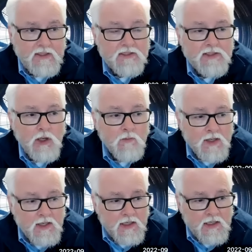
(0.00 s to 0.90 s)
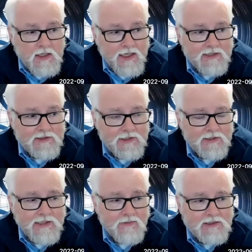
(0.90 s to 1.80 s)
So in a
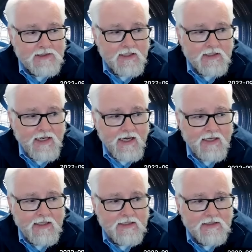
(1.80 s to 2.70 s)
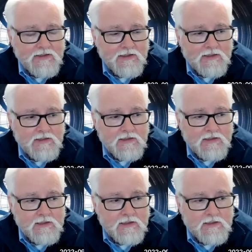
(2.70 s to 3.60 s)
sense, I would say that analytics
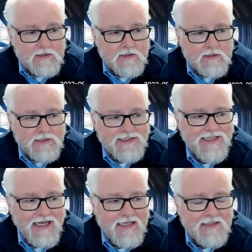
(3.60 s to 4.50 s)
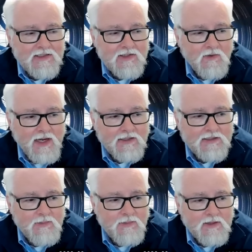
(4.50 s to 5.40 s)
is designed to create
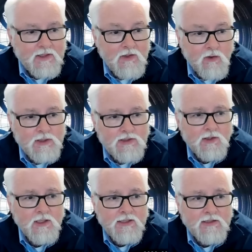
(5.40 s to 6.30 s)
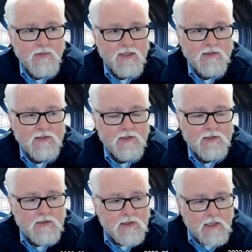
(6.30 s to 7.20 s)
something that humans look at to make
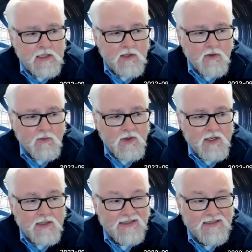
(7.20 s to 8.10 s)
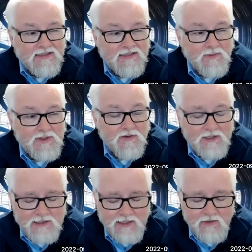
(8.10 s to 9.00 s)
decisions, where with
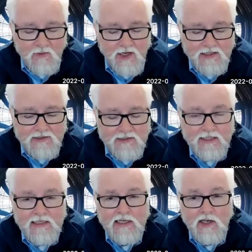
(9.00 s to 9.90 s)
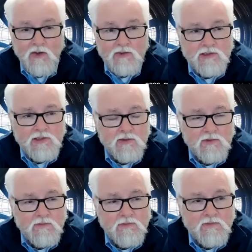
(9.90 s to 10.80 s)
fintech, we're actually getting close
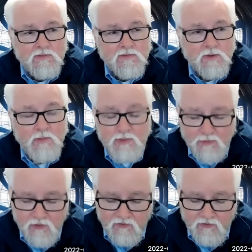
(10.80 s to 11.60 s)
to, remember that movie